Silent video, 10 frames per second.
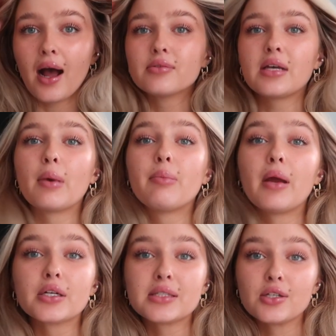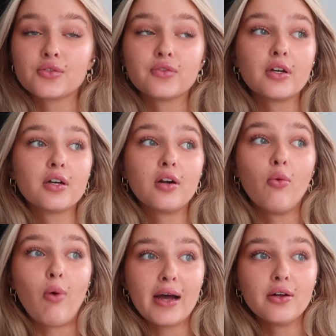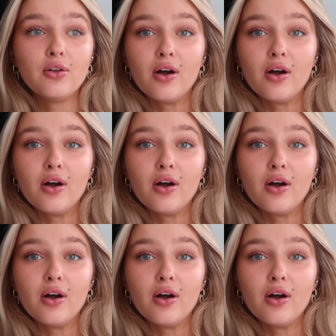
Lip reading: I was at my parents' house for a while,